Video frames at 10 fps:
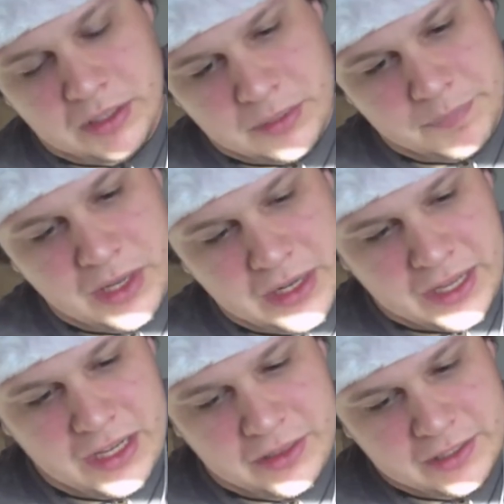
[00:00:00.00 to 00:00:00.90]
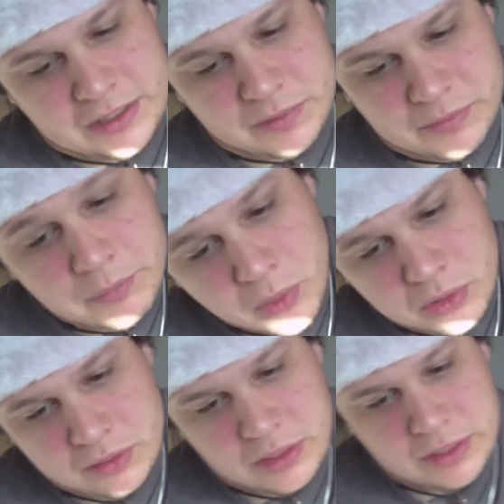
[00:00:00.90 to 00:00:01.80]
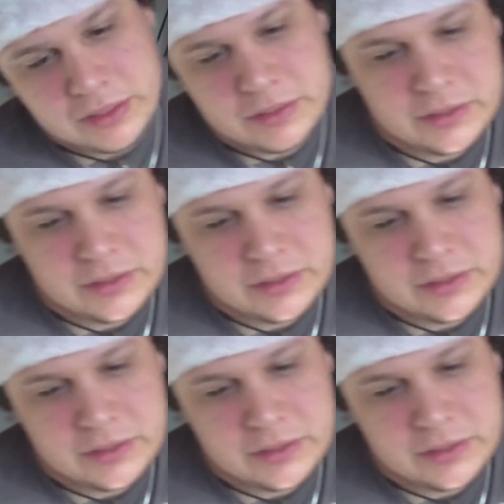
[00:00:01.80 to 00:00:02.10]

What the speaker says: mean, I'm not atheist, but I'm borderline.